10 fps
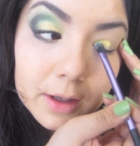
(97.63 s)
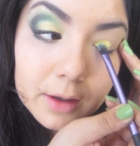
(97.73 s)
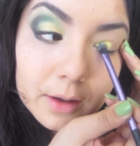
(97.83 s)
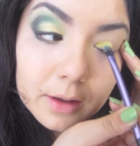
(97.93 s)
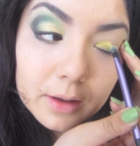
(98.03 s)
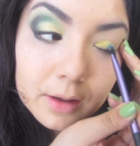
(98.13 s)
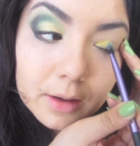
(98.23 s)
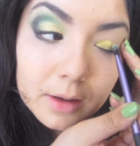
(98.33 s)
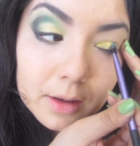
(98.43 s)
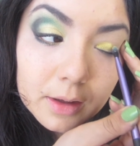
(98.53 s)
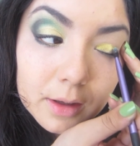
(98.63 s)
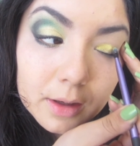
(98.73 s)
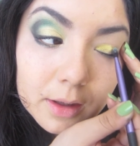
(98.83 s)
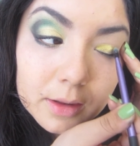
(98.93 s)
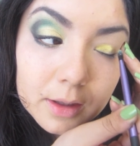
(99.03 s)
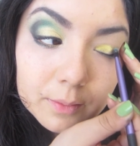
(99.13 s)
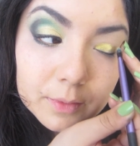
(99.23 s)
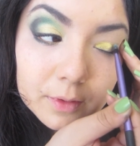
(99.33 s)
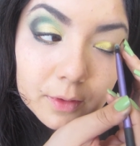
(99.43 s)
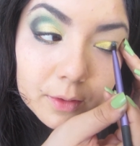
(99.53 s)
here. And then I'm
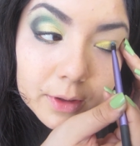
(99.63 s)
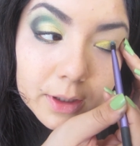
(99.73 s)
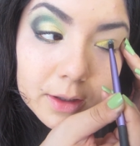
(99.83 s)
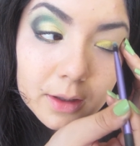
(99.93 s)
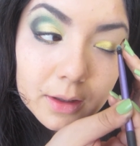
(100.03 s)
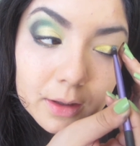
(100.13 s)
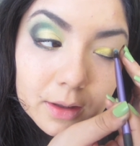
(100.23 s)
slowly going to